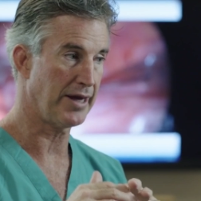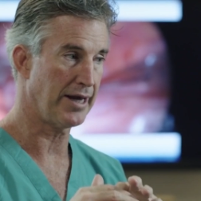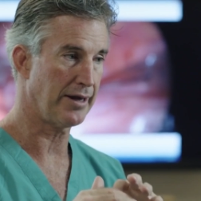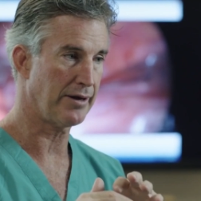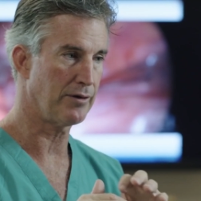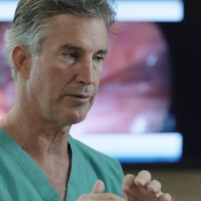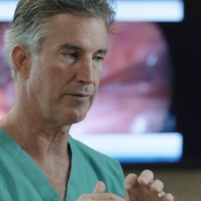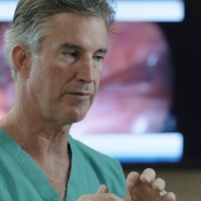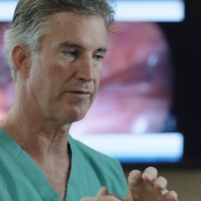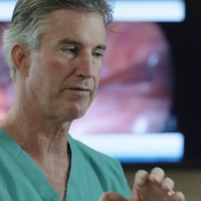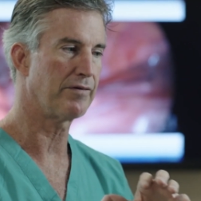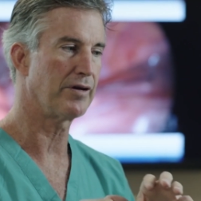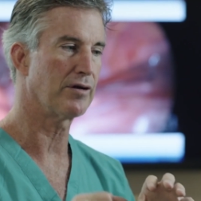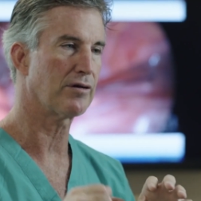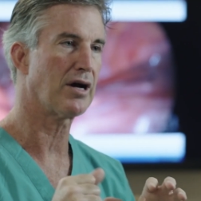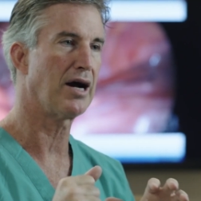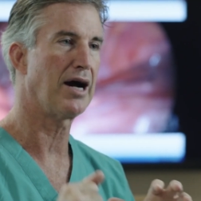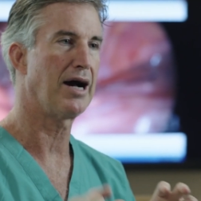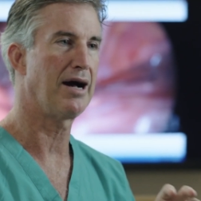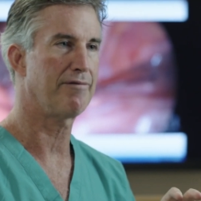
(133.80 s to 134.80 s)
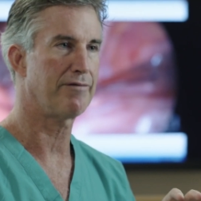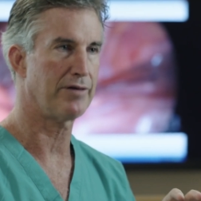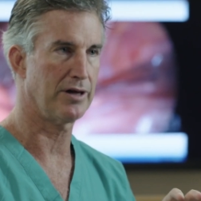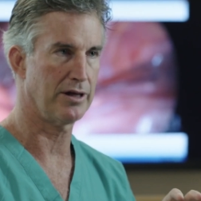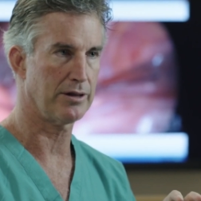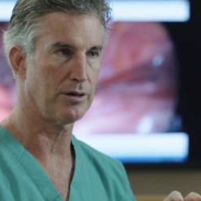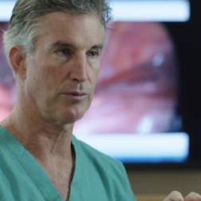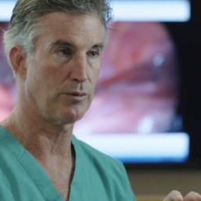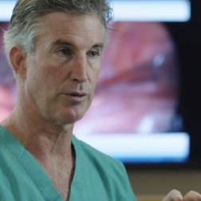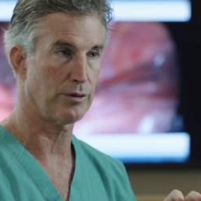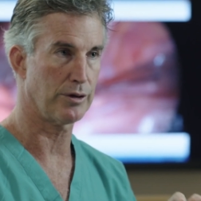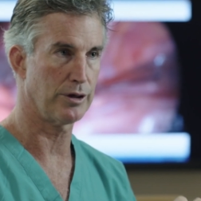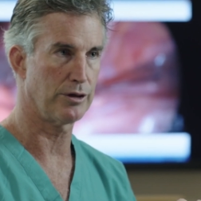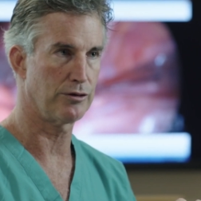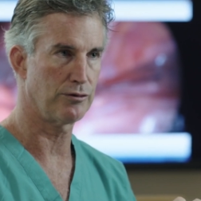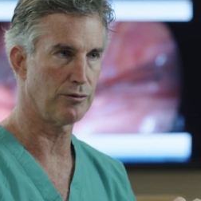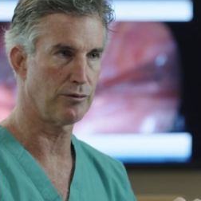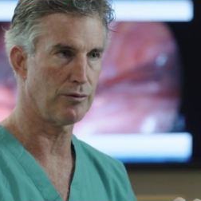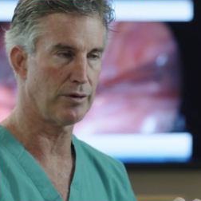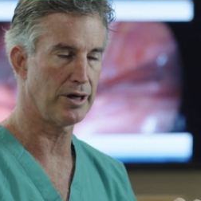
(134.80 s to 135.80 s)
They could feel confident that we were going
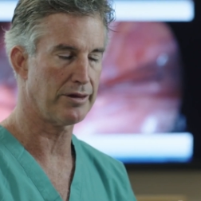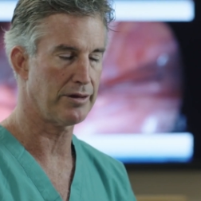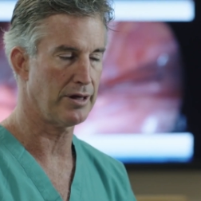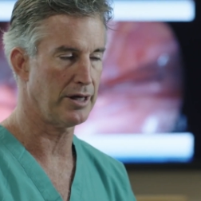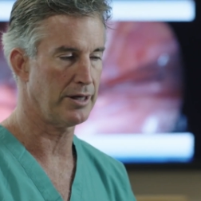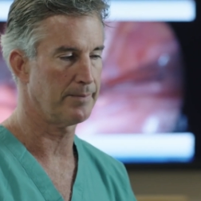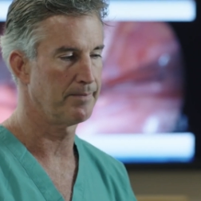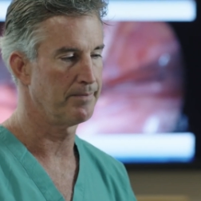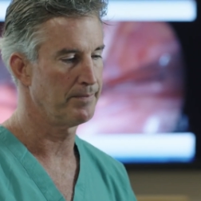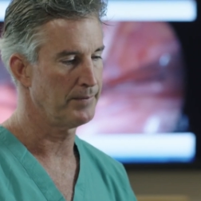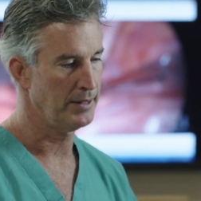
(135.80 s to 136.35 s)
to do the right thing.